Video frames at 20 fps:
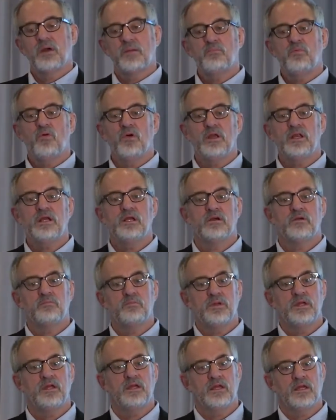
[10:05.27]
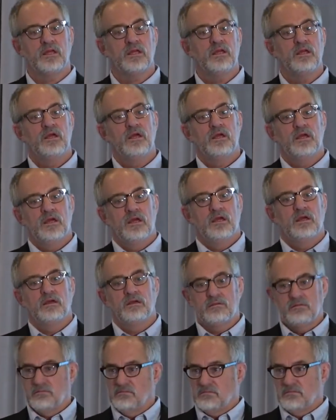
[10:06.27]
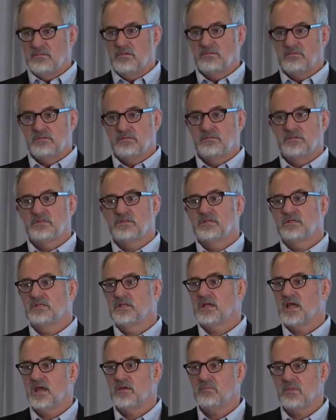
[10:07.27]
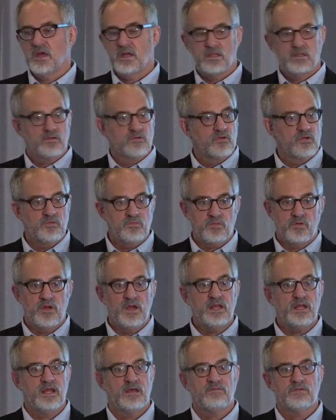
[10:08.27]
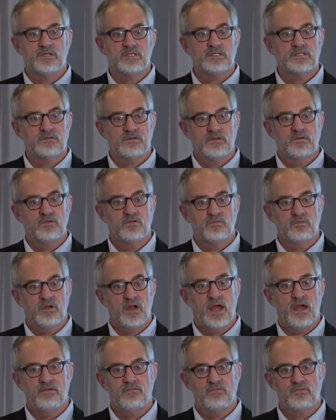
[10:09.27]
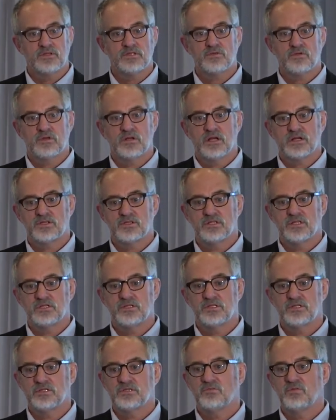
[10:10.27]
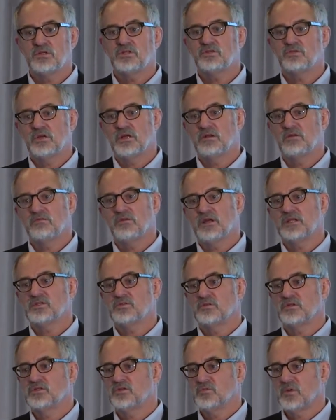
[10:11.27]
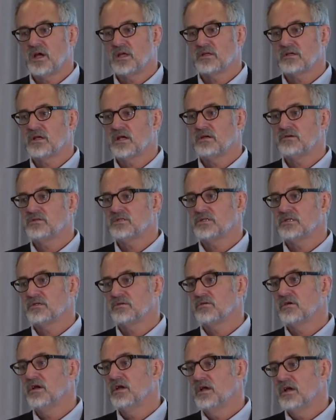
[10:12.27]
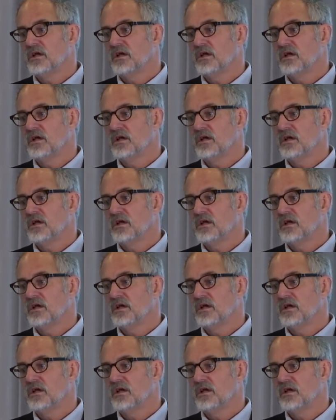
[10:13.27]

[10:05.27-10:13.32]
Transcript: my point here being, to the gay men in the group or any of us who have risk reduction issues, which intervention would you rather go to?